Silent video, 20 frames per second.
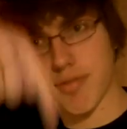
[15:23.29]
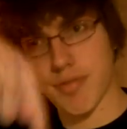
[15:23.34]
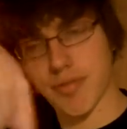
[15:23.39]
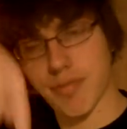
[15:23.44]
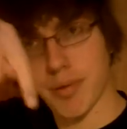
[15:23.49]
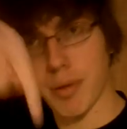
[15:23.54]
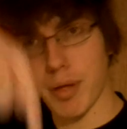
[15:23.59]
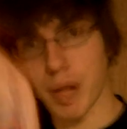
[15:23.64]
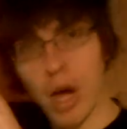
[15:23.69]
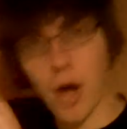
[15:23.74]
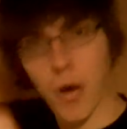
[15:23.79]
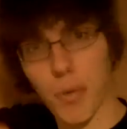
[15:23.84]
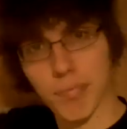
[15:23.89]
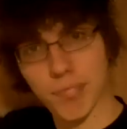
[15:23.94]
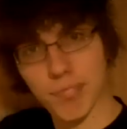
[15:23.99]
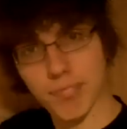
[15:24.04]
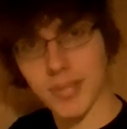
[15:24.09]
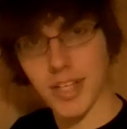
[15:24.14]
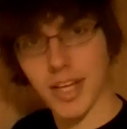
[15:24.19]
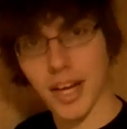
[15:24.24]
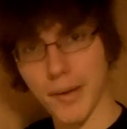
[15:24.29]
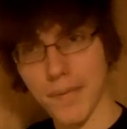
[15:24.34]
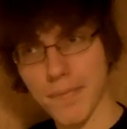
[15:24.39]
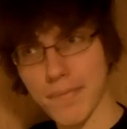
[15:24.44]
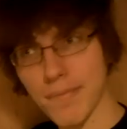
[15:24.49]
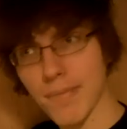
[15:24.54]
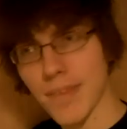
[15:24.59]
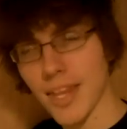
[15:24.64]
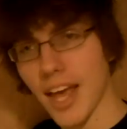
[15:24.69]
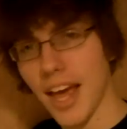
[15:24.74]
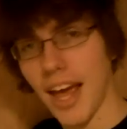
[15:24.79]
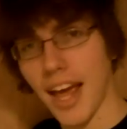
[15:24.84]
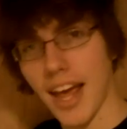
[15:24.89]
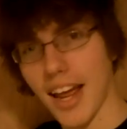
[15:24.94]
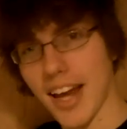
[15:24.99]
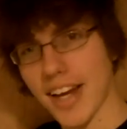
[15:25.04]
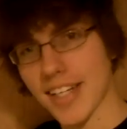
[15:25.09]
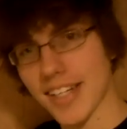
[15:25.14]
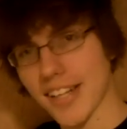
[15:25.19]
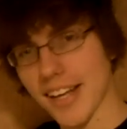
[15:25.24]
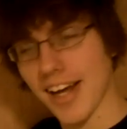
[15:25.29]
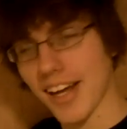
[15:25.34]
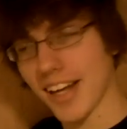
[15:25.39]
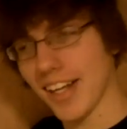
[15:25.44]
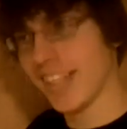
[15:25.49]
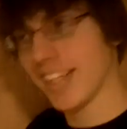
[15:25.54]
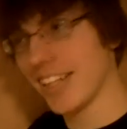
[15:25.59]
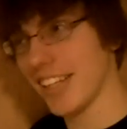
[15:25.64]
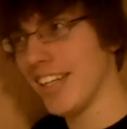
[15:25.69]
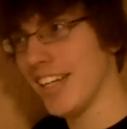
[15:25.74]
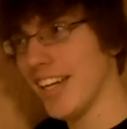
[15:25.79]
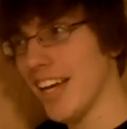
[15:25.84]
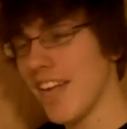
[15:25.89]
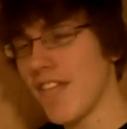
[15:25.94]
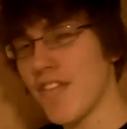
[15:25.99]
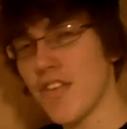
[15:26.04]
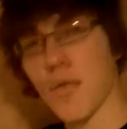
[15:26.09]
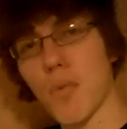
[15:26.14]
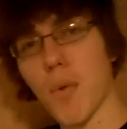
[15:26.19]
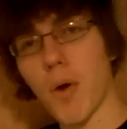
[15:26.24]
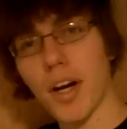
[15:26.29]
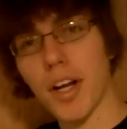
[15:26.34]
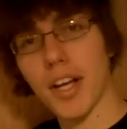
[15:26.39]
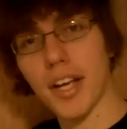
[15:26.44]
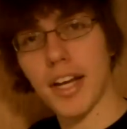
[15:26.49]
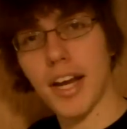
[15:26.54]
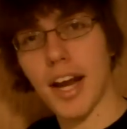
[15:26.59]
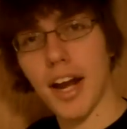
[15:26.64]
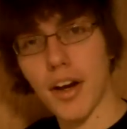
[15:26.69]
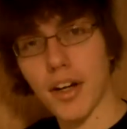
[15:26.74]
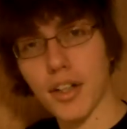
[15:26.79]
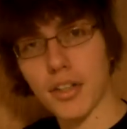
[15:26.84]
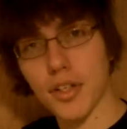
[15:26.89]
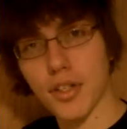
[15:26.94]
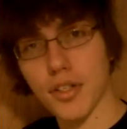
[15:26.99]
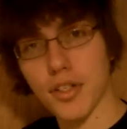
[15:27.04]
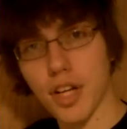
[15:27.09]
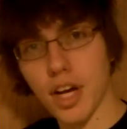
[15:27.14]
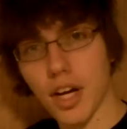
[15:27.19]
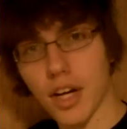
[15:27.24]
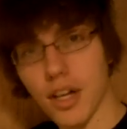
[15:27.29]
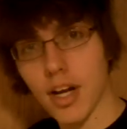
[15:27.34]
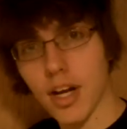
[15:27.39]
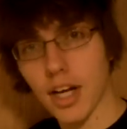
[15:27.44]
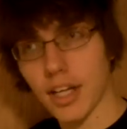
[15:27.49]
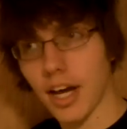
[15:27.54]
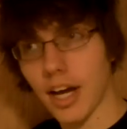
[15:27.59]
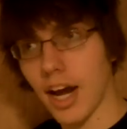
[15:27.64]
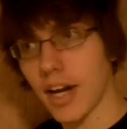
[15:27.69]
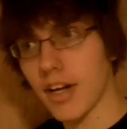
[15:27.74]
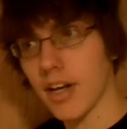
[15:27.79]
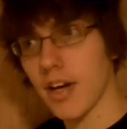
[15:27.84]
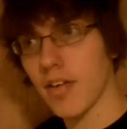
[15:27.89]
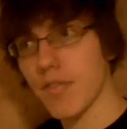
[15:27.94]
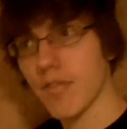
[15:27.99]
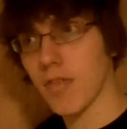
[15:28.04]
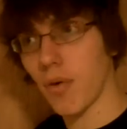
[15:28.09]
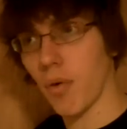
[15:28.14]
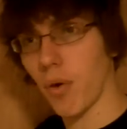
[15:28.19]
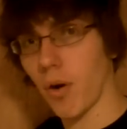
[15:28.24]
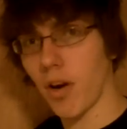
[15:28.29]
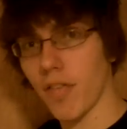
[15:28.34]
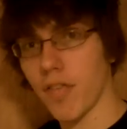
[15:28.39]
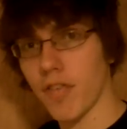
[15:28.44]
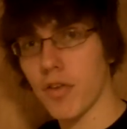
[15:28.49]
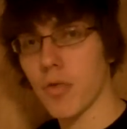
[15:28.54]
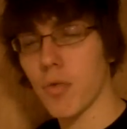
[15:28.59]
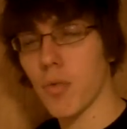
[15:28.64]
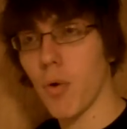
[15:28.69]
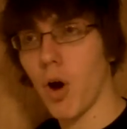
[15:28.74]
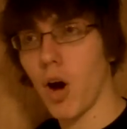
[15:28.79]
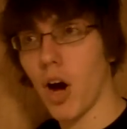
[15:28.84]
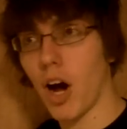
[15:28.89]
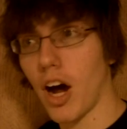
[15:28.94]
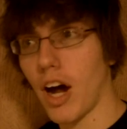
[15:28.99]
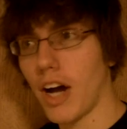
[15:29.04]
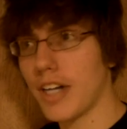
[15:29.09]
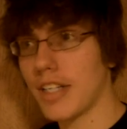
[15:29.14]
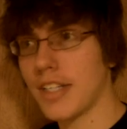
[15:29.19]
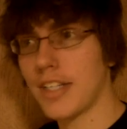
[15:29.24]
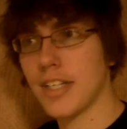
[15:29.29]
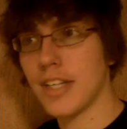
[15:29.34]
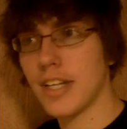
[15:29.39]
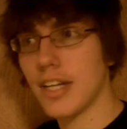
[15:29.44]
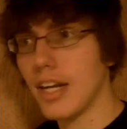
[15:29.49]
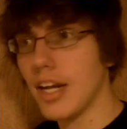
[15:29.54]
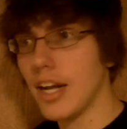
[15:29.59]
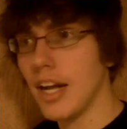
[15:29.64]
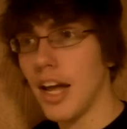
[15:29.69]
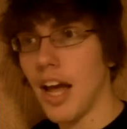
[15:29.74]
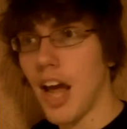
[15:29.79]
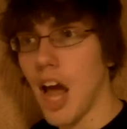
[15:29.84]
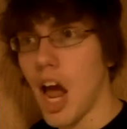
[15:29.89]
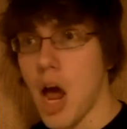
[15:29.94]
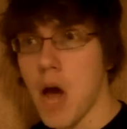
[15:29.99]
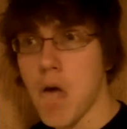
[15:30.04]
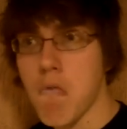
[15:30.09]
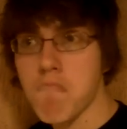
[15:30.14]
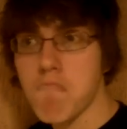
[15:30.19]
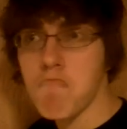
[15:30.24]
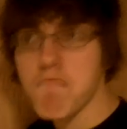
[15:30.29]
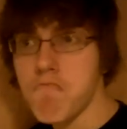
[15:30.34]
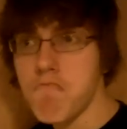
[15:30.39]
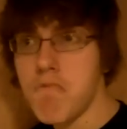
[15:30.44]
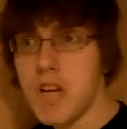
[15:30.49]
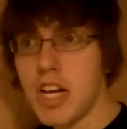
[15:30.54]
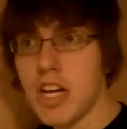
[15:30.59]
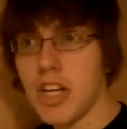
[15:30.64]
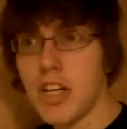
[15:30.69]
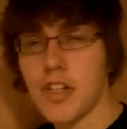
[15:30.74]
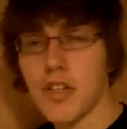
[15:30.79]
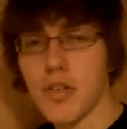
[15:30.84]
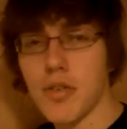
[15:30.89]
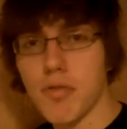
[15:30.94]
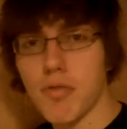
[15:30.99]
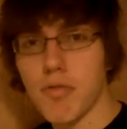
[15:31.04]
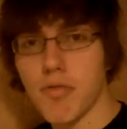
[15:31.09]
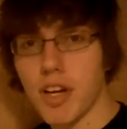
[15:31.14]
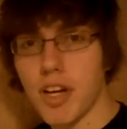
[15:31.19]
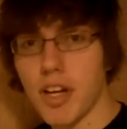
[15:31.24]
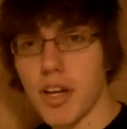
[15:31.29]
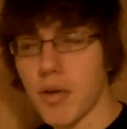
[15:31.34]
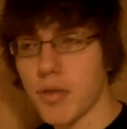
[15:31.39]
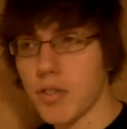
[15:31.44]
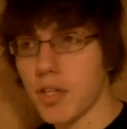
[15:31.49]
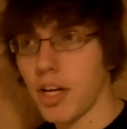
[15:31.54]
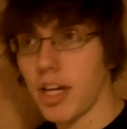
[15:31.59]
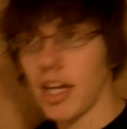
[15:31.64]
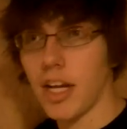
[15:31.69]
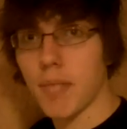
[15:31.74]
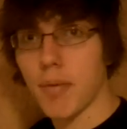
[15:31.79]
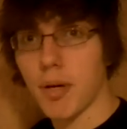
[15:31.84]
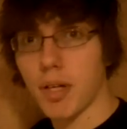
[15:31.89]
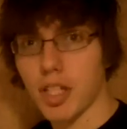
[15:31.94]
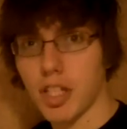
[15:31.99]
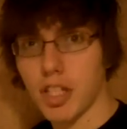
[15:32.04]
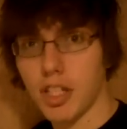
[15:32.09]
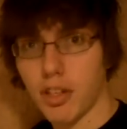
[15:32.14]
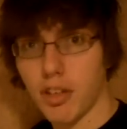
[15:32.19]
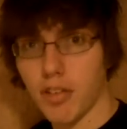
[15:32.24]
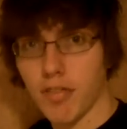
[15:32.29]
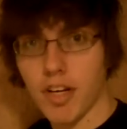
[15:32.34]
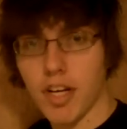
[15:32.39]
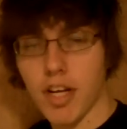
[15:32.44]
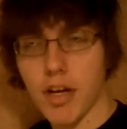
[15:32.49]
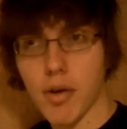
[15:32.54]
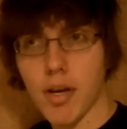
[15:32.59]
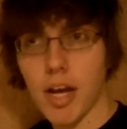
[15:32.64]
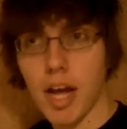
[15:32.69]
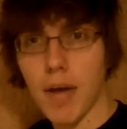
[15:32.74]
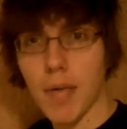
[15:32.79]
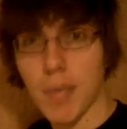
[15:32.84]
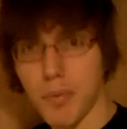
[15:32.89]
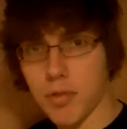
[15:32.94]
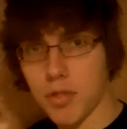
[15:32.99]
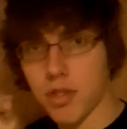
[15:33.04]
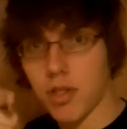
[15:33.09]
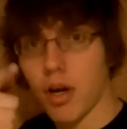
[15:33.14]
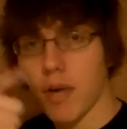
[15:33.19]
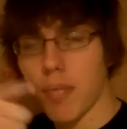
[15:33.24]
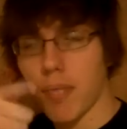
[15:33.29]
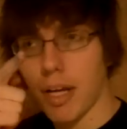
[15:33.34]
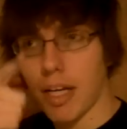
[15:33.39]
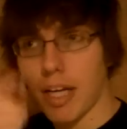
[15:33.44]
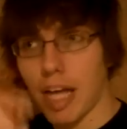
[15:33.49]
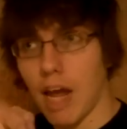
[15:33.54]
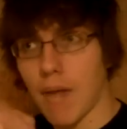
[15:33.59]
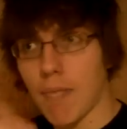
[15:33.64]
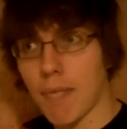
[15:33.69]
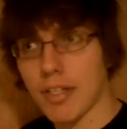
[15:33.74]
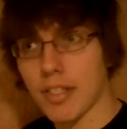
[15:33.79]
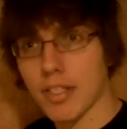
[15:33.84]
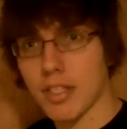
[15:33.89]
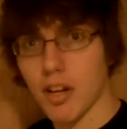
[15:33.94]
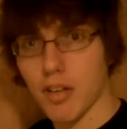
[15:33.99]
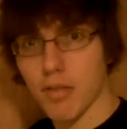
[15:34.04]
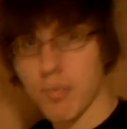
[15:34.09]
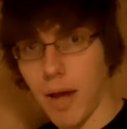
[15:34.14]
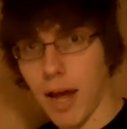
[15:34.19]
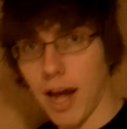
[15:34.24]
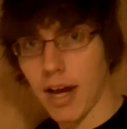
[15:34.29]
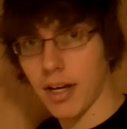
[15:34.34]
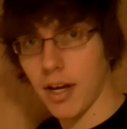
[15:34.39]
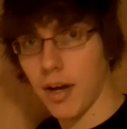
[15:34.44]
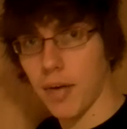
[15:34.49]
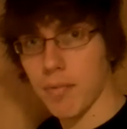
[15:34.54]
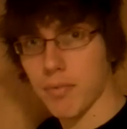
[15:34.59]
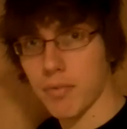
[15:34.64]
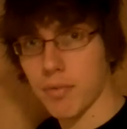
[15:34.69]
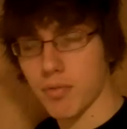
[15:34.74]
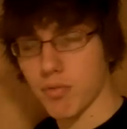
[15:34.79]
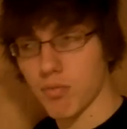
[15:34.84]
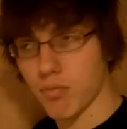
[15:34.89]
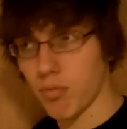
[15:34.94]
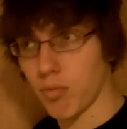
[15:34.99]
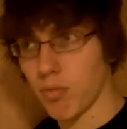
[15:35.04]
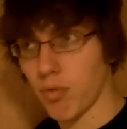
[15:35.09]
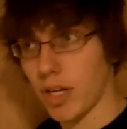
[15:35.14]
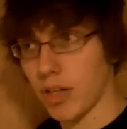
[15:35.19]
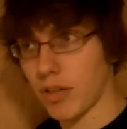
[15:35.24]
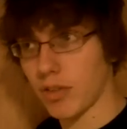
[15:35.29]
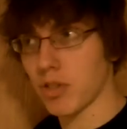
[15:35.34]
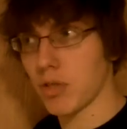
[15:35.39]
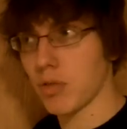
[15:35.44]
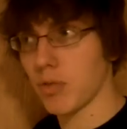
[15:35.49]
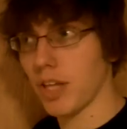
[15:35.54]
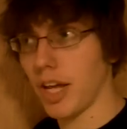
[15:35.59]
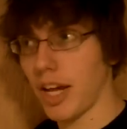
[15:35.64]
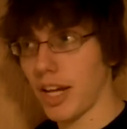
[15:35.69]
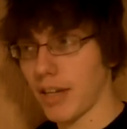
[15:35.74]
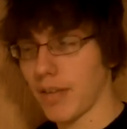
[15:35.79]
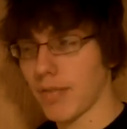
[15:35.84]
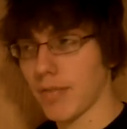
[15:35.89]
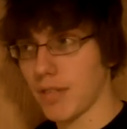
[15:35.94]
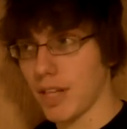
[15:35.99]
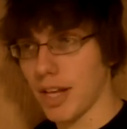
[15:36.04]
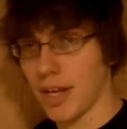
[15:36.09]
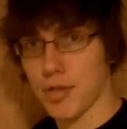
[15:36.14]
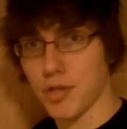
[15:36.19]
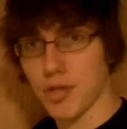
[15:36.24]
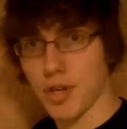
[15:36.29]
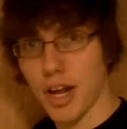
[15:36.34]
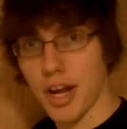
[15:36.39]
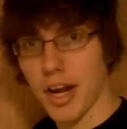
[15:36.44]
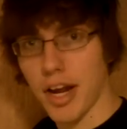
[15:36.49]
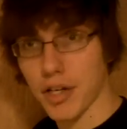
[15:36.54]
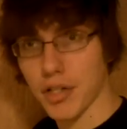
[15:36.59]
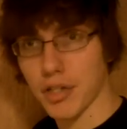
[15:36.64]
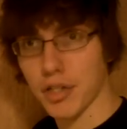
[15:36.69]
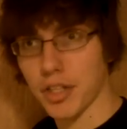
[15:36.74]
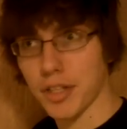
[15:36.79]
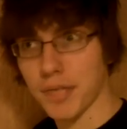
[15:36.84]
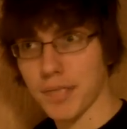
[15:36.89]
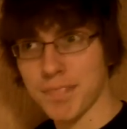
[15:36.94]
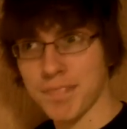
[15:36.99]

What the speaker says: below. Yeah. And if you want a characters done, a guide of, or if you want me to do videos on a particular video game, I'm starting my gaming stuff back up real soon, like yesterday actually.